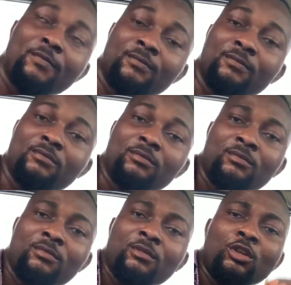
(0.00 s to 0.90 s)

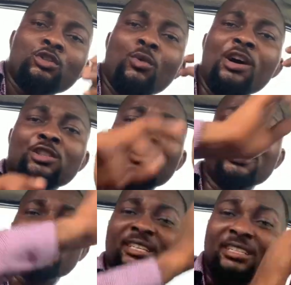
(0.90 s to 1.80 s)
So what he's
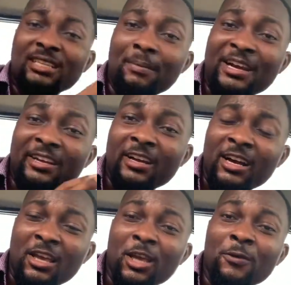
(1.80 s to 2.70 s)
trying to say is that my nigga,
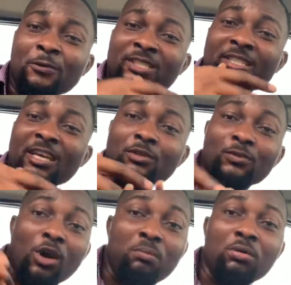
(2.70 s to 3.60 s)
if you say you've
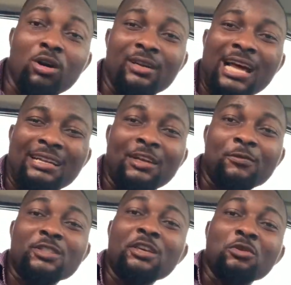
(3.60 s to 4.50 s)
got block, that if
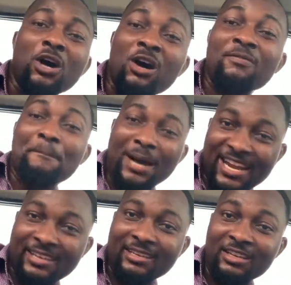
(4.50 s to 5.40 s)
you say you have
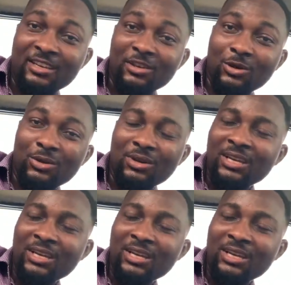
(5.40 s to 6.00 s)
money, you know,